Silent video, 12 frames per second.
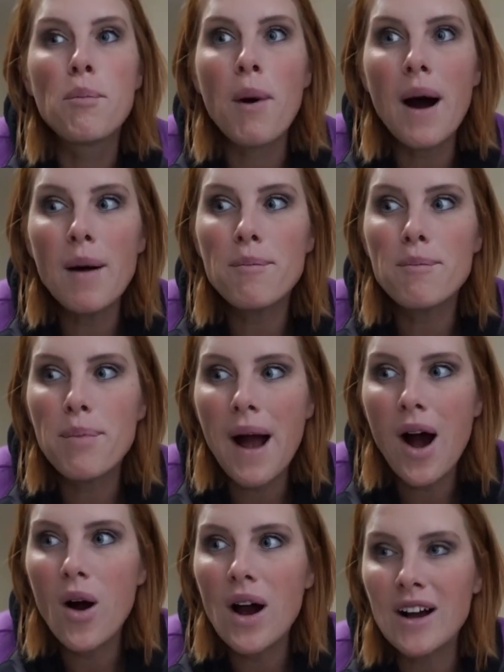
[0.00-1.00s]
but
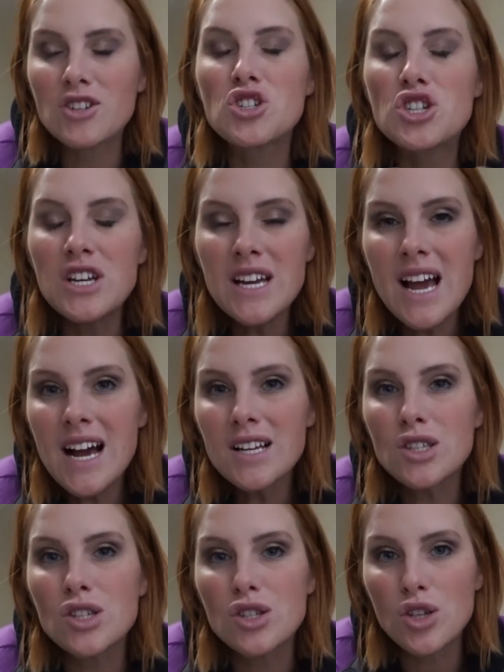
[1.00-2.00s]
about how she
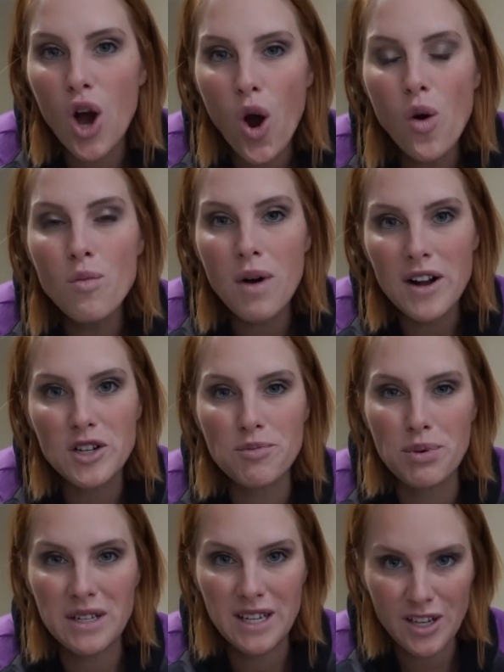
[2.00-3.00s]
has so much
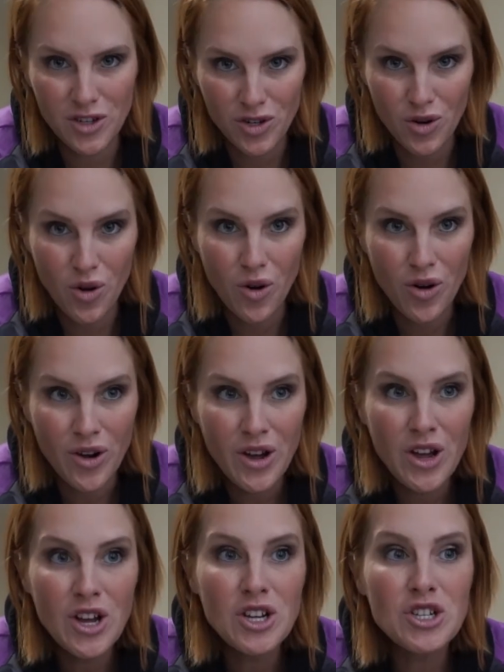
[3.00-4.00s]
potential.
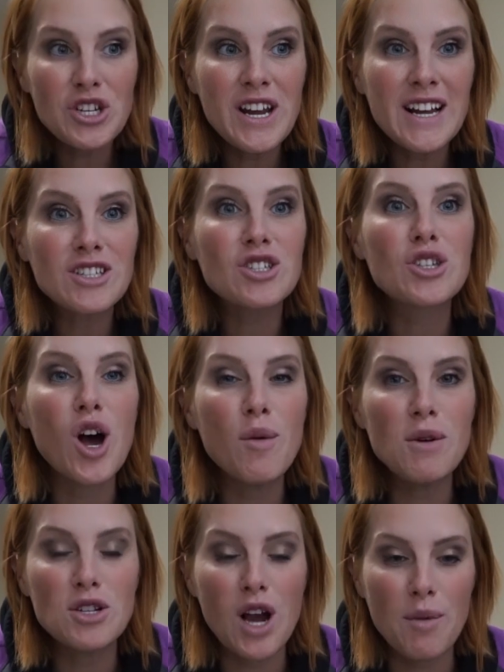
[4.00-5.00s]
She has so
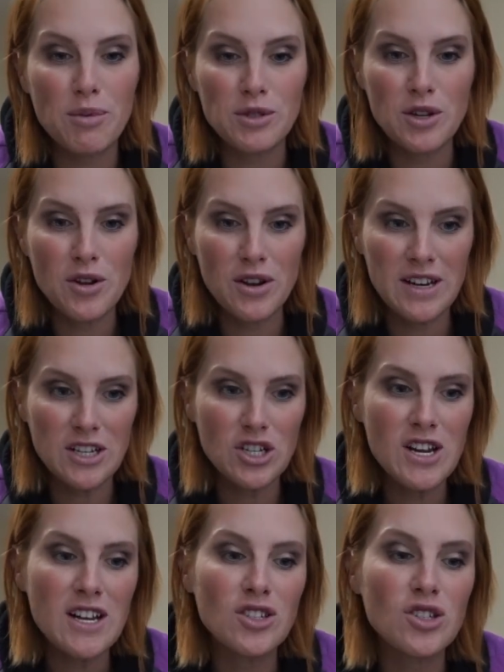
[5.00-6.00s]
much opportunity.
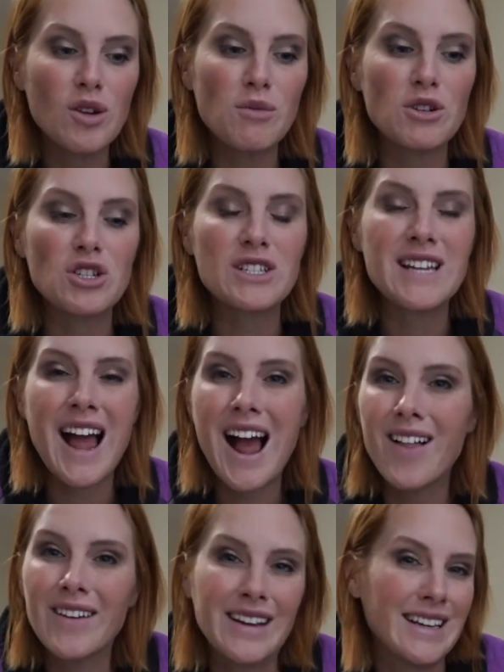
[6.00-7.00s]
She has so much
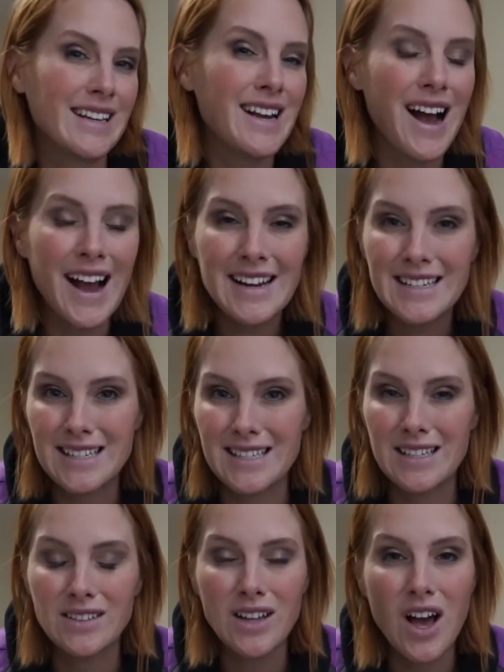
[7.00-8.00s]
talent and kindness
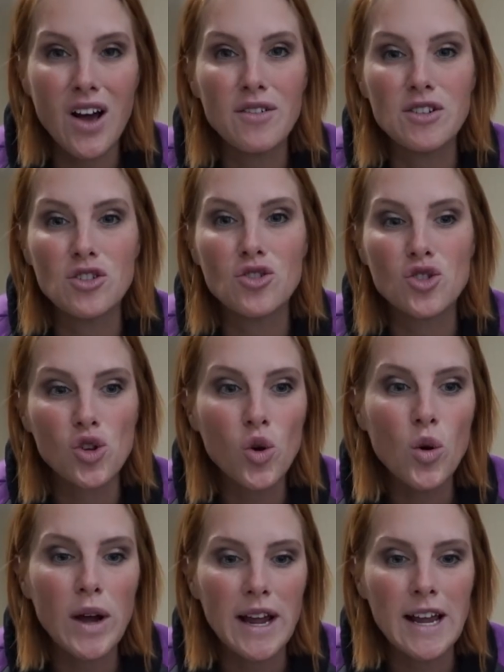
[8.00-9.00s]
and love and
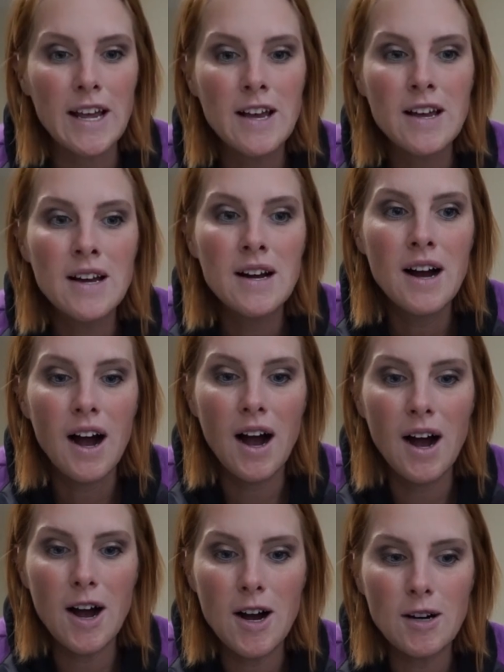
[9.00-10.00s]
joy.
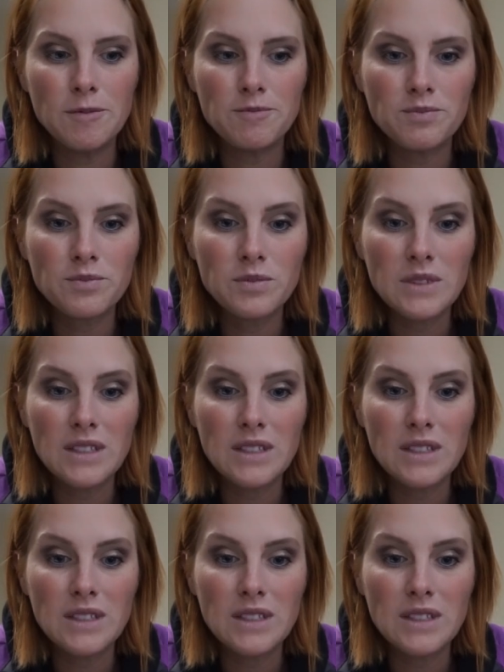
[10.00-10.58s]
Um,